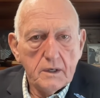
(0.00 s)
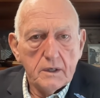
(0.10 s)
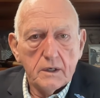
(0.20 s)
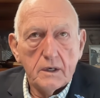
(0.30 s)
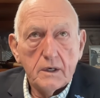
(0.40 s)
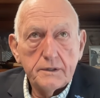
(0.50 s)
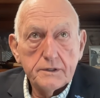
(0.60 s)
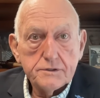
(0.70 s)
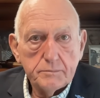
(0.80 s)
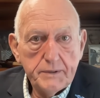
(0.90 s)

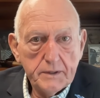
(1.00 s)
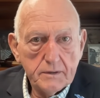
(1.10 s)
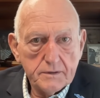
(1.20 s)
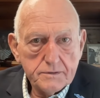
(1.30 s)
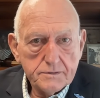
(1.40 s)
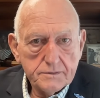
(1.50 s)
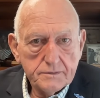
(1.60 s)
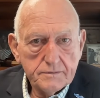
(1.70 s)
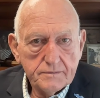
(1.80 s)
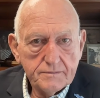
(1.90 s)
Disappearance.
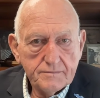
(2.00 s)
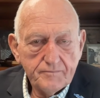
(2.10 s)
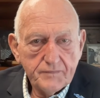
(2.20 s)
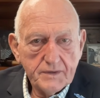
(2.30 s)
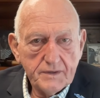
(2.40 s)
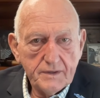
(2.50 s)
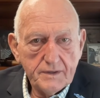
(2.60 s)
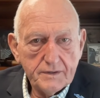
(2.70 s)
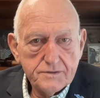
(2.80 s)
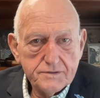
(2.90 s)
And
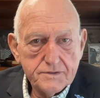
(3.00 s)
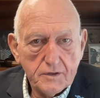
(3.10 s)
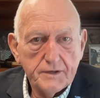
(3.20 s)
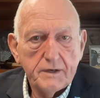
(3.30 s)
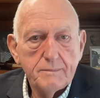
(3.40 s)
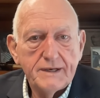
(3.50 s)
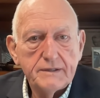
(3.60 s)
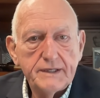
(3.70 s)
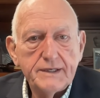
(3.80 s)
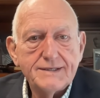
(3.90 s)
it's talking about
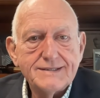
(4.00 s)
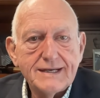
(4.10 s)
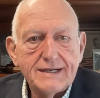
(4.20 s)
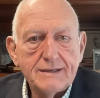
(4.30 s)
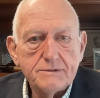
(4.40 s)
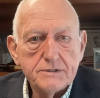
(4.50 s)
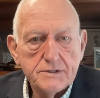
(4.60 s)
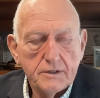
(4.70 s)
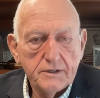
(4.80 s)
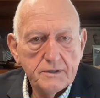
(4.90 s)
the end times. It's
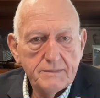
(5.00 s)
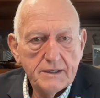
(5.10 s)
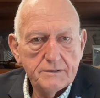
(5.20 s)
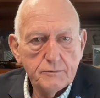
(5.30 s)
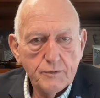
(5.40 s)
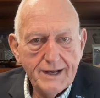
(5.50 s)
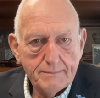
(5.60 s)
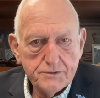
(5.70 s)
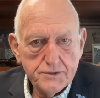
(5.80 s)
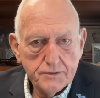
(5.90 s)
talking about the
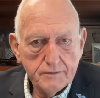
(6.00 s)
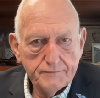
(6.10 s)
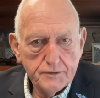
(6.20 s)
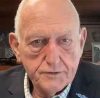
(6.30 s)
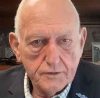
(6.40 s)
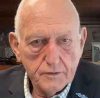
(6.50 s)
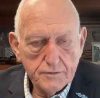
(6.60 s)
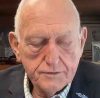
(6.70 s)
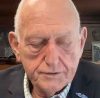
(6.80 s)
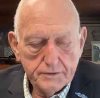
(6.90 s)
rapture of the
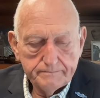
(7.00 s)
church.